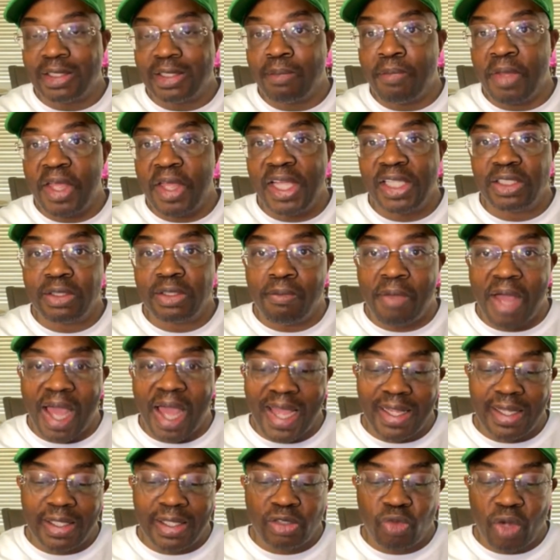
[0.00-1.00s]
Sebastian
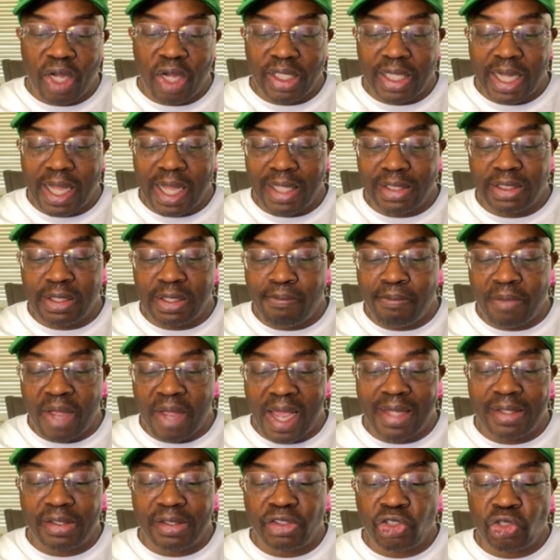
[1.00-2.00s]
Baez right now is at
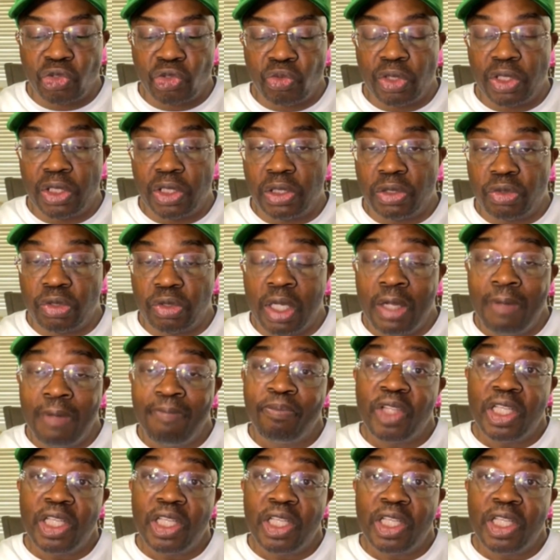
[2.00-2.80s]
minus 200.